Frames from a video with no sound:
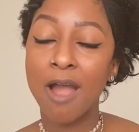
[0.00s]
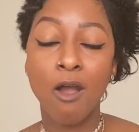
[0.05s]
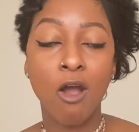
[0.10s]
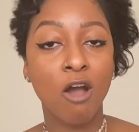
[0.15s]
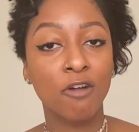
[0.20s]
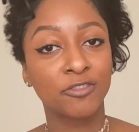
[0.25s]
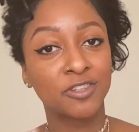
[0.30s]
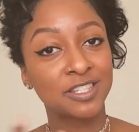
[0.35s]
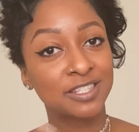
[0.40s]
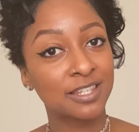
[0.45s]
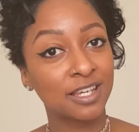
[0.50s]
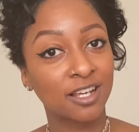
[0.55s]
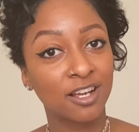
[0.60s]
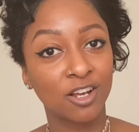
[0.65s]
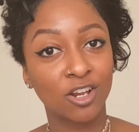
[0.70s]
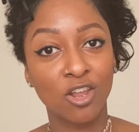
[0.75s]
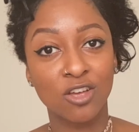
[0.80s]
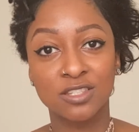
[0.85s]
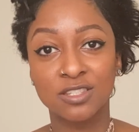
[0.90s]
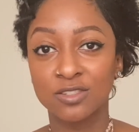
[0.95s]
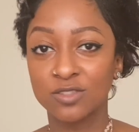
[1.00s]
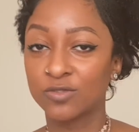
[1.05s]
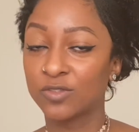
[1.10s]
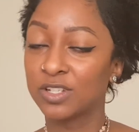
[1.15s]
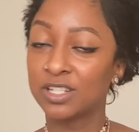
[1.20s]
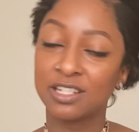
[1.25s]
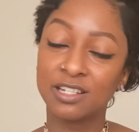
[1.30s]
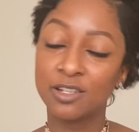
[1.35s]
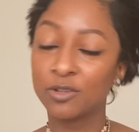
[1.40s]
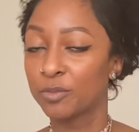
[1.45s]
After the second glass, I was
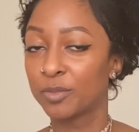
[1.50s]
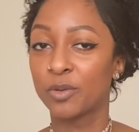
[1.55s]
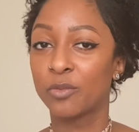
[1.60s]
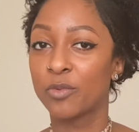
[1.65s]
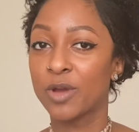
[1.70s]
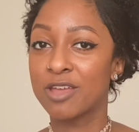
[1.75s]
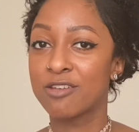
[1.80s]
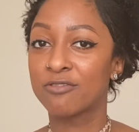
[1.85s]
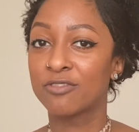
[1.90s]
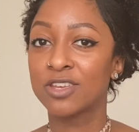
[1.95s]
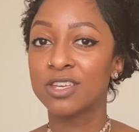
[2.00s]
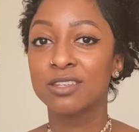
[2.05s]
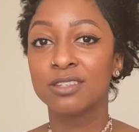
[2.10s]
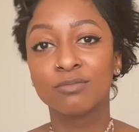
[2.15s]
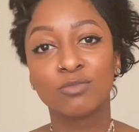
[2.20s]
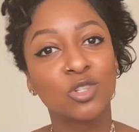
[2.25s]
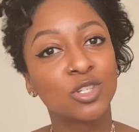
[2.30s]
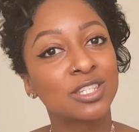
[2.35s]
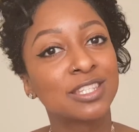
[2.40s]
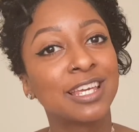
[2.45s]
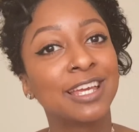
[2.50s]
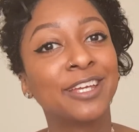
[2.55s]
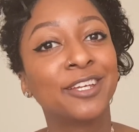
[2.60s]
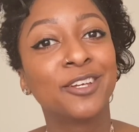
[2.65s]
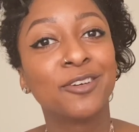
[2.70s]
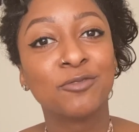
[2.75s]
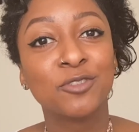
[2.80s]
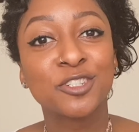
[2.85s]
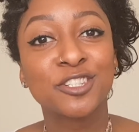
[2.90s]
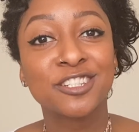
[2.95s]
feeling a little bit wavy.
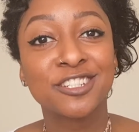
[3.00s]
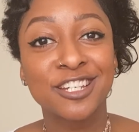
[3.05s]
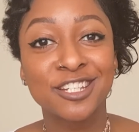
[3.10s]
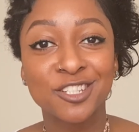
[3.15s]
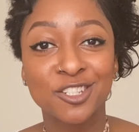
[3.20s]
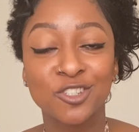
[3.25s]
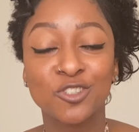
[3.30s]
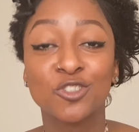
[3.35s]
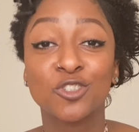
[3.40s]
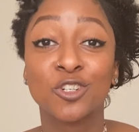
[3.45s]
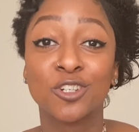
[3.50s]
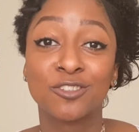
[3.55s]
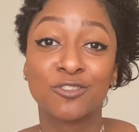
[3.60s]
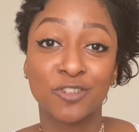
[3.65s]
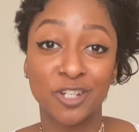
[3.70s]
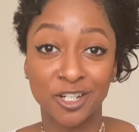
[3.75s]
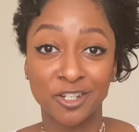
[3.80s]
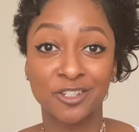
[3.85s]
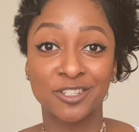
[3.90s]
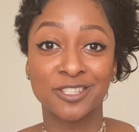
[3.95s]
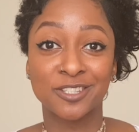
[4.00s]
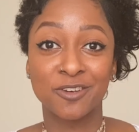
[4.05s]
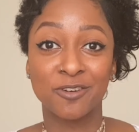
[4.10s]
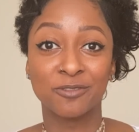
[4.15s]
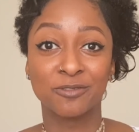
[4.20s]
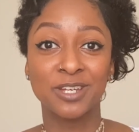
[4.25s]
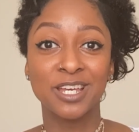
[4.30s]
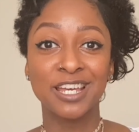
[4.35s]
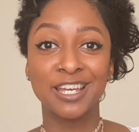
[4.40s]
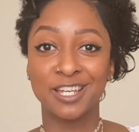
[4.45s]
I'm not suggesting you should drink
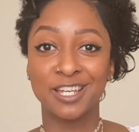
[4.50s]
yourself